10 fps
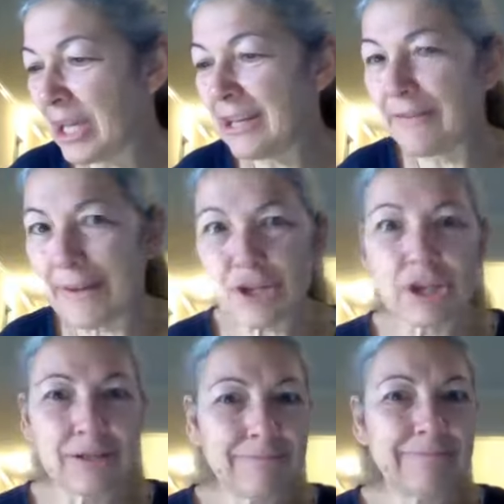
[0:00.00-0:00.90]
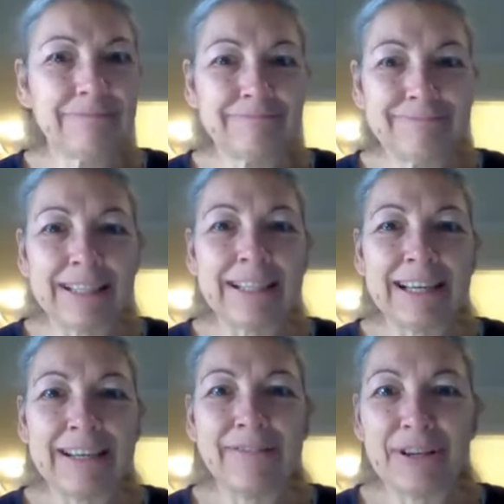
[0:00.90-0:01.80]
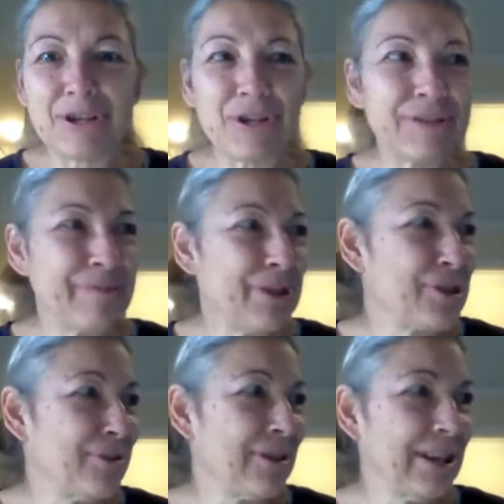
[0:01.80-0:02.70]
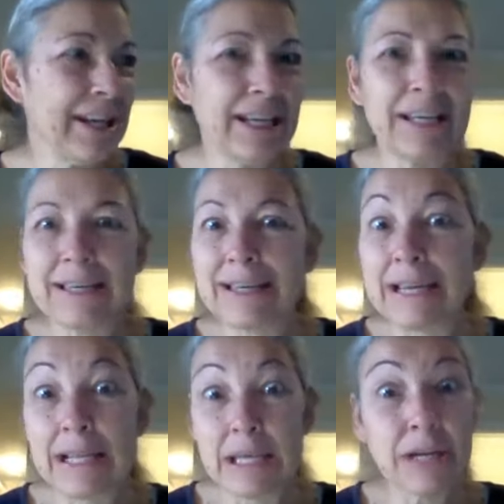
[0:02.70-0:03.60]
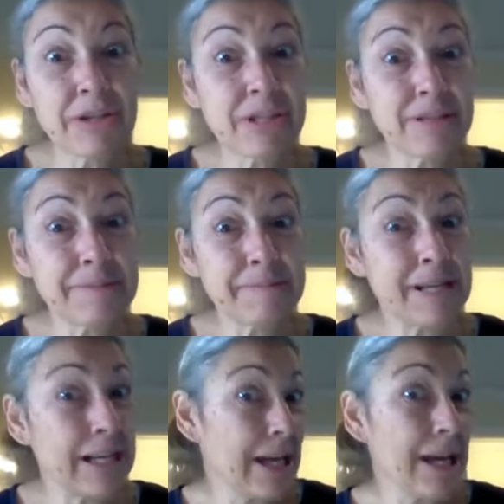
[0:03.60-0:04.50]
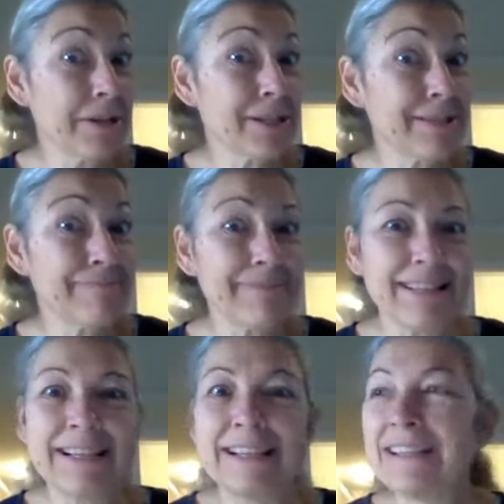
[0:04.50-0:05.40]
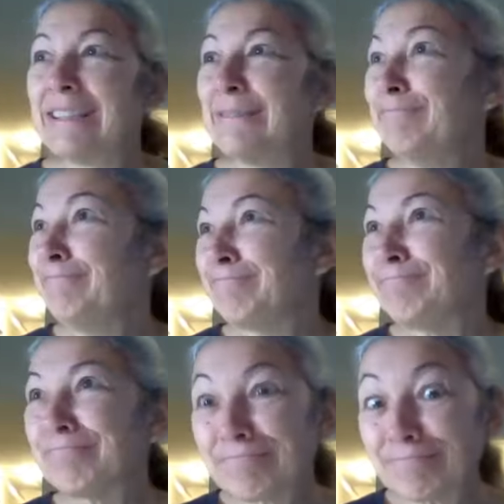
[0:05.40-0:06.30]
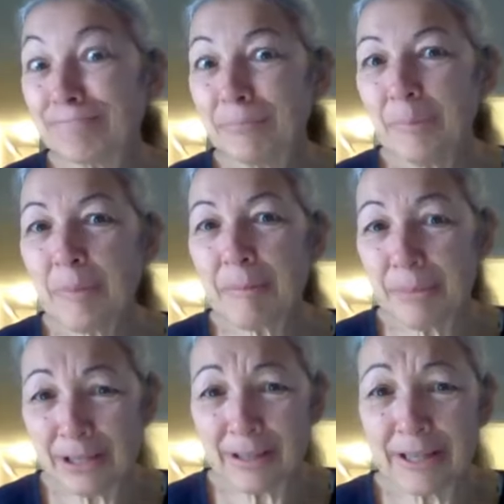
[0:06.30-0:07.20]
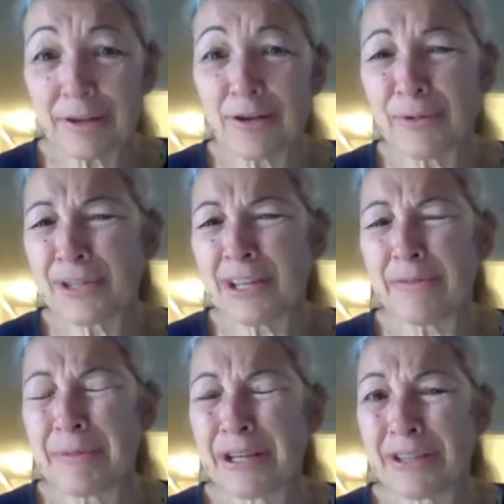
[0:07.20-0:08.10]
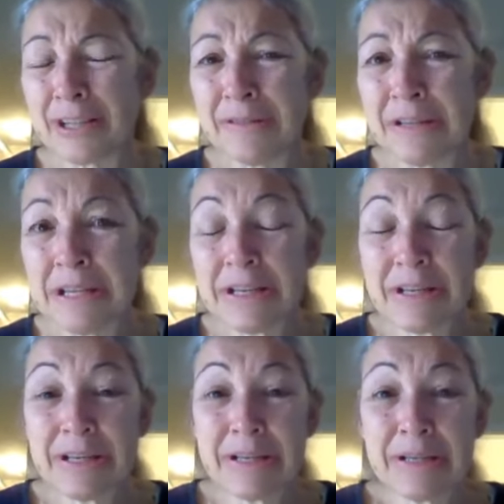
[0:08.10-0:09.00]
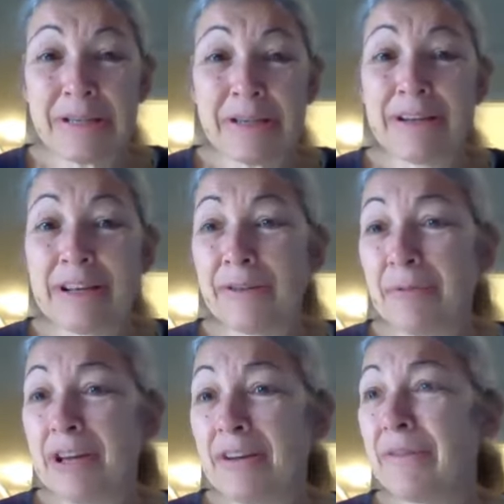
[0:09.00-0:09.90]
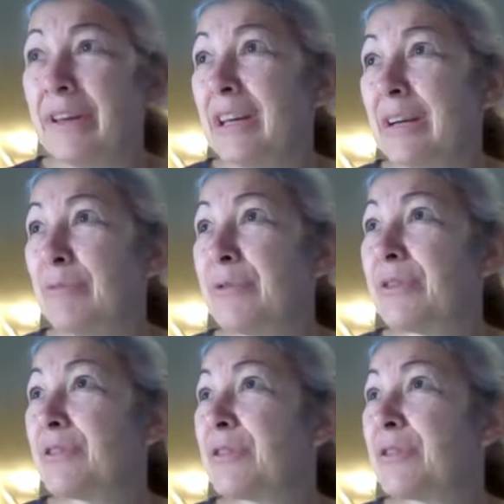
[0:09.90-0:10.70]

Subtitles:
an adventure. It's sort of like anything else. But I can almost laugh about it now that we have animals